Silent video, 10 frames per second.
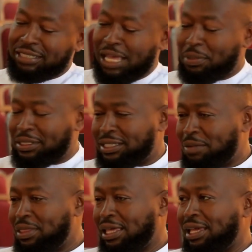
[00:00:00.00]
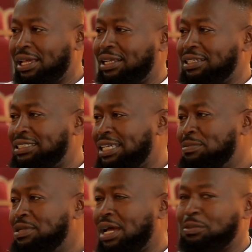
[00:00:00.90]
typing something at the
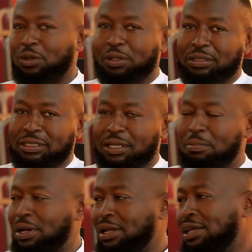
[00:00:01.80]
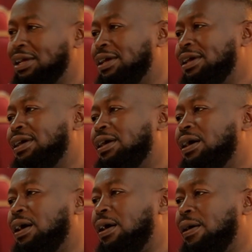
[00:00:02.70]
same time, talking to somebody.
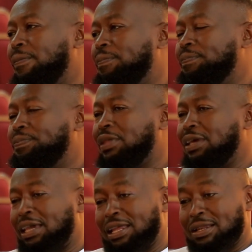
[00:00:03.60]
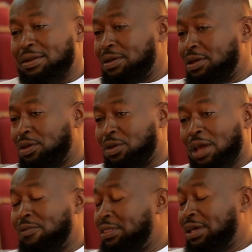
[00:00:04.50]
And
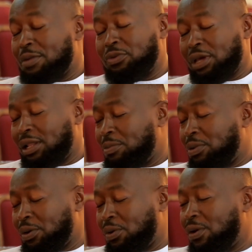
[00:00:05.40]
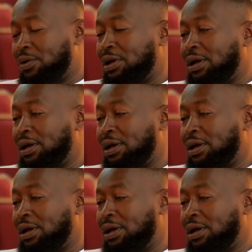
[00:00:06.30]
everything comes together pretty well.